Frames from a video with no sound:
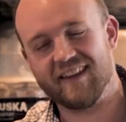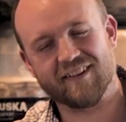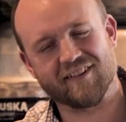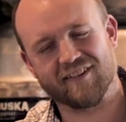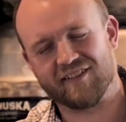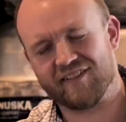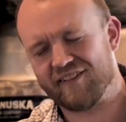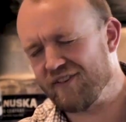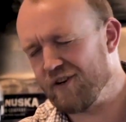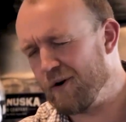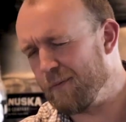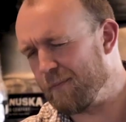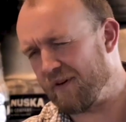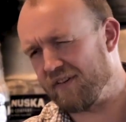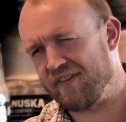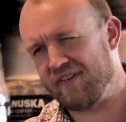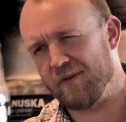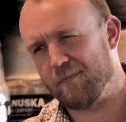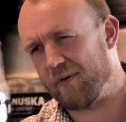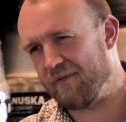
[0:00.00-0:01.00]
This is
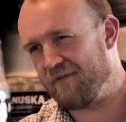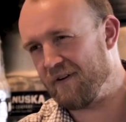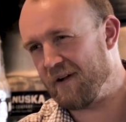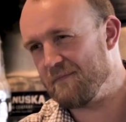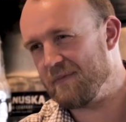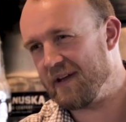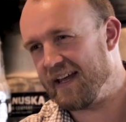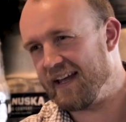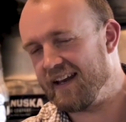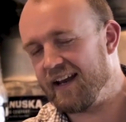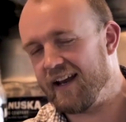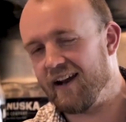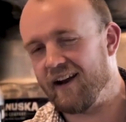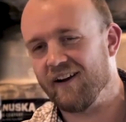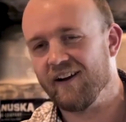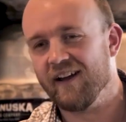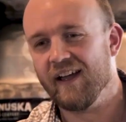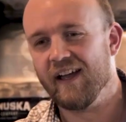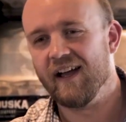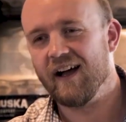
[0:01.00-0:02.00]
super, super fun being
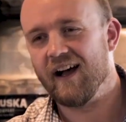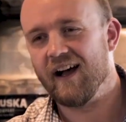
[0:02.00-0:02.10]
here.